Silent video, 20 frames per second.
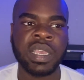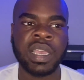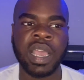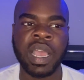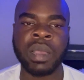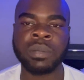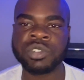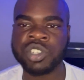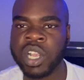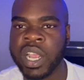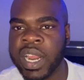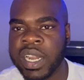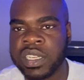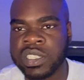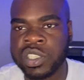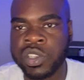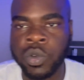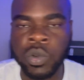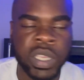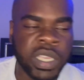I'm trying to
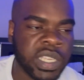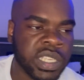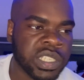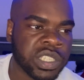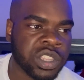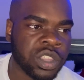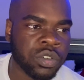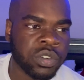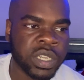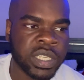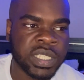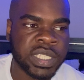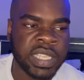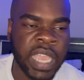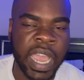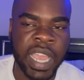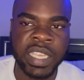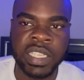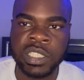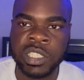squeeze through this
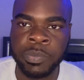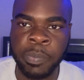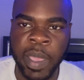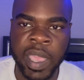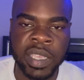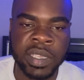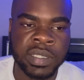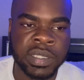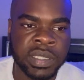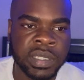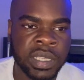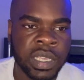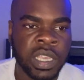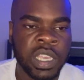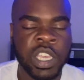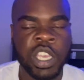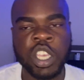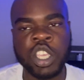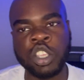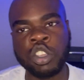tight space.
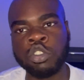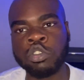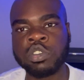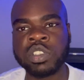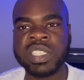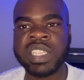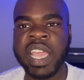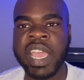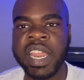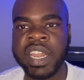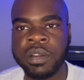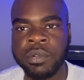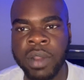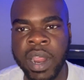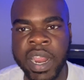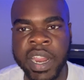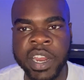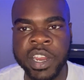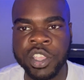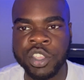You standing
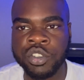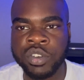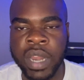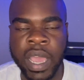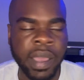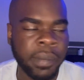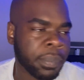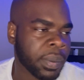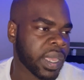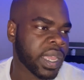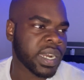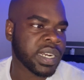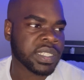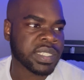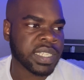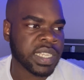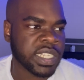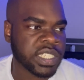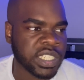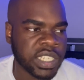right here, you not paying
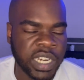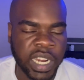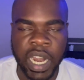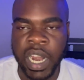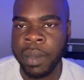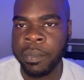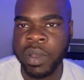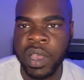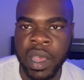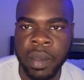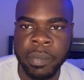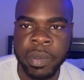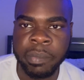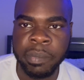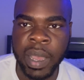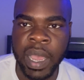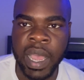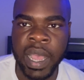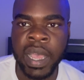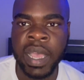attention that I'm coming
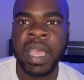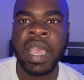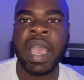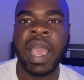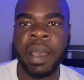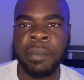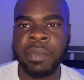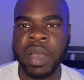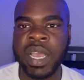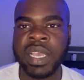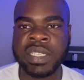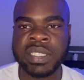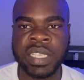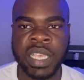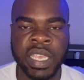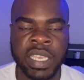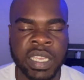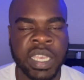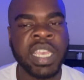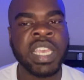by. I might
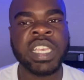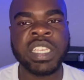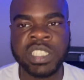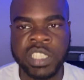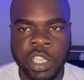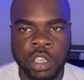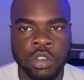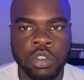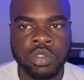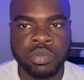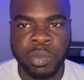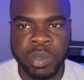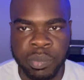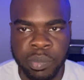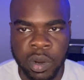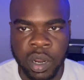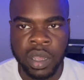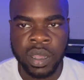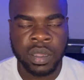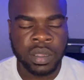say, excuse me,
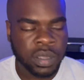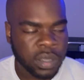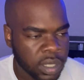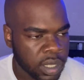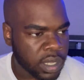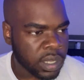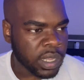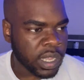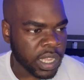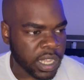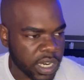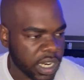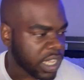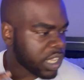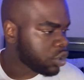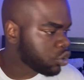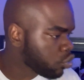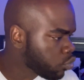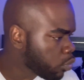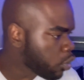bro. And
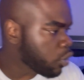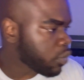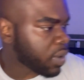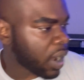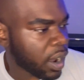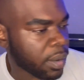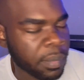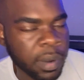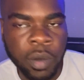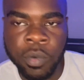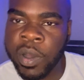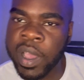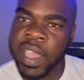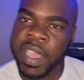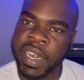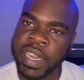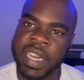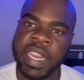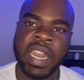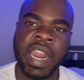then you move out my
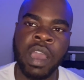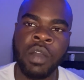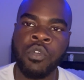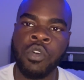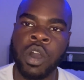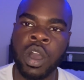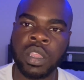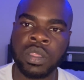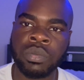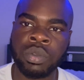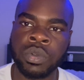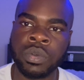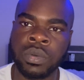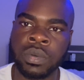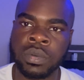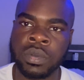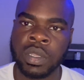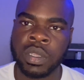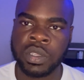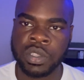way and then I walk through.
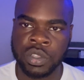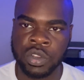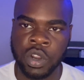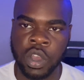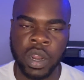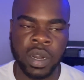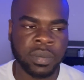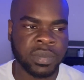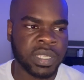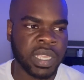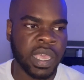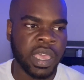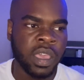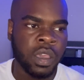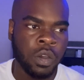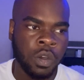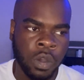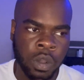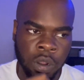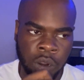You know what I'm saying?
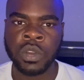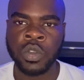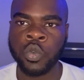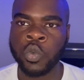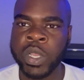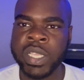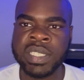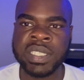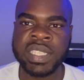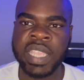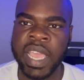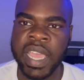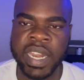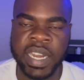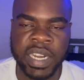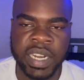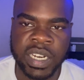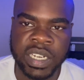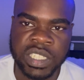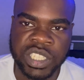Or we
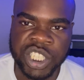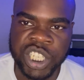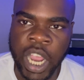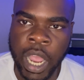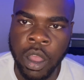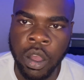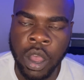standing in the chow